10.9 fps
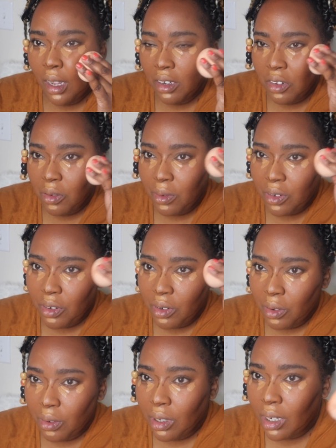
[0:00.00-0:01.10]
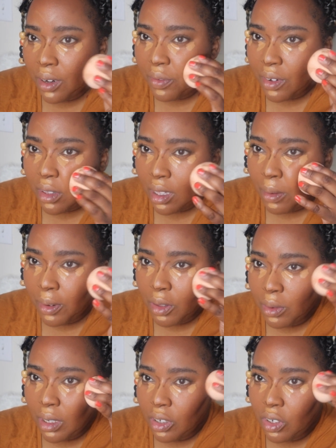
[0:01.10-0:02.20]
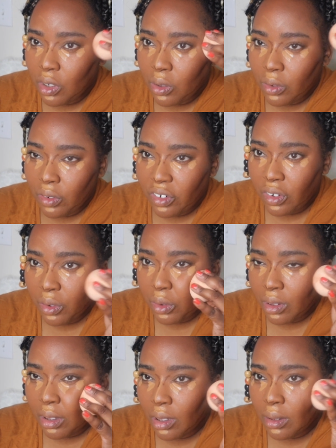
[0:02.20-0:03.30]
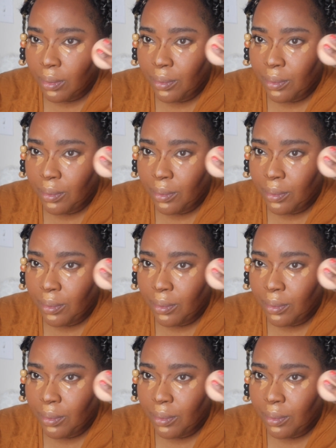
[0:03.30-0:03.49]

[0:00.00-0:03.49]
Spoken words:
I just want you to know the difference in between the strokes.